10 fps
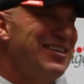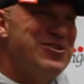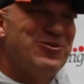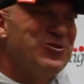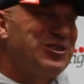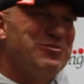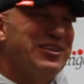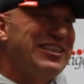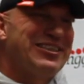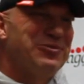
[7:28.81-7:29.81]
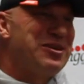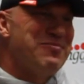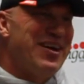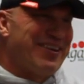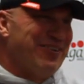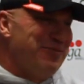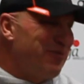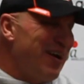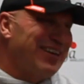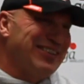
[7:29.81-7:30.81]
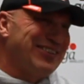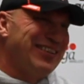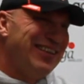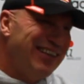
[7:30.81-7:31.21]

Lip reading: No simulation we can make during practice.